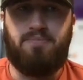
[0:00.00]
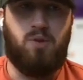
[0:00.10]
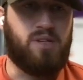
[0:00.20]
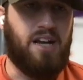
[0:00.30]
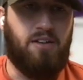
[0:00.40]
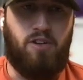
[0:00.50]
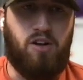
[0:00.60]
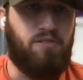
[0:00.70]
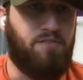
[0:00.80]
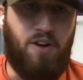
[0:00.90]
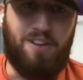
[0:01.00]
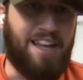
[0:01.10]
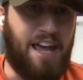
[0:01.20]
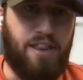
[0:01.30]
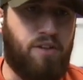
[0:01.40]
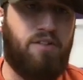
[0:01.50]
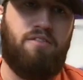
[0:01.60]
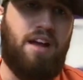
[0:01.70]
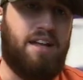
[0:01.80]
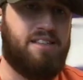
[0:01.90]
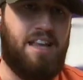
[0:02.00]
Those kind of all fall together, right?